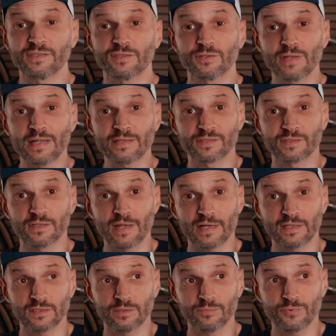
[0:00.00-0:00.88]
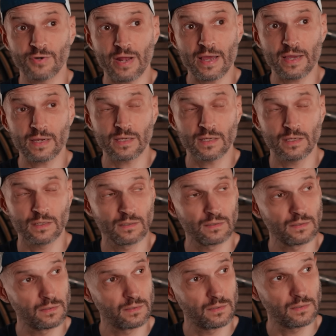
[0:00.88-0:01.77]
so that's the Nexum Drag.
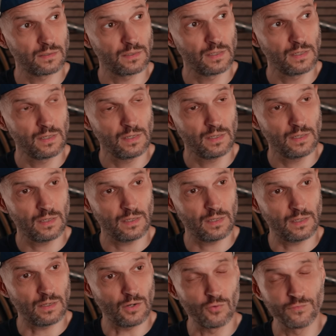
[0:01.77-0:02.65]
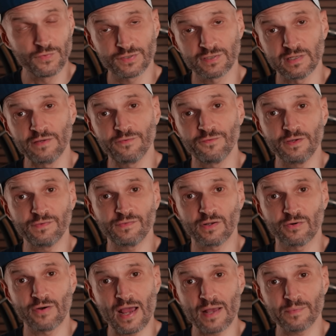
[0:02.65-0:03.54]
Obviously
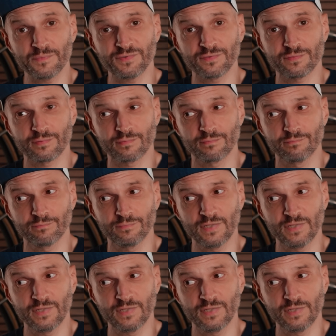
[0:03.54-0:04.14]
50 grams